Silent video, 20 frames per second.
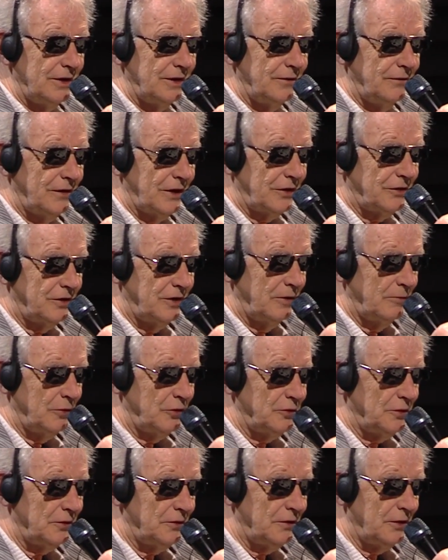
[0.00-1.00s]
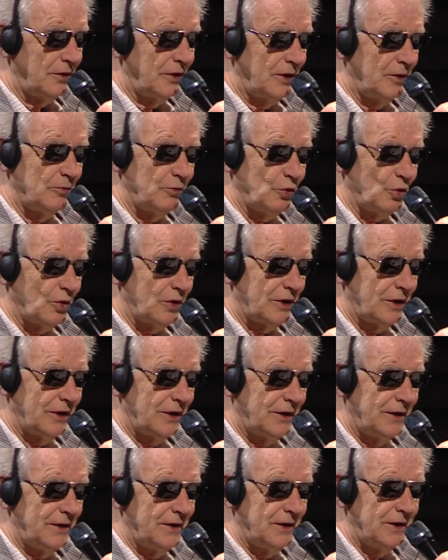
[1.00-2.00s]
affection image was very
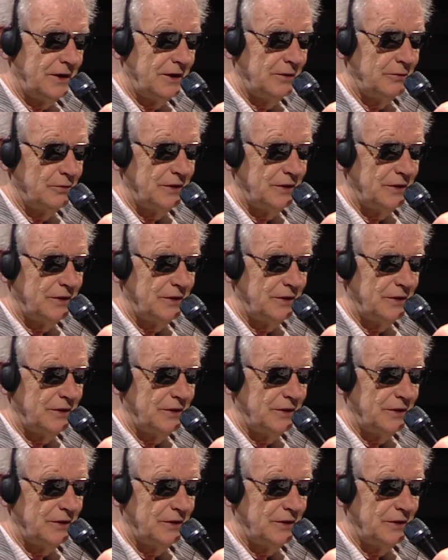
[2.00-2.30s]
important, and that he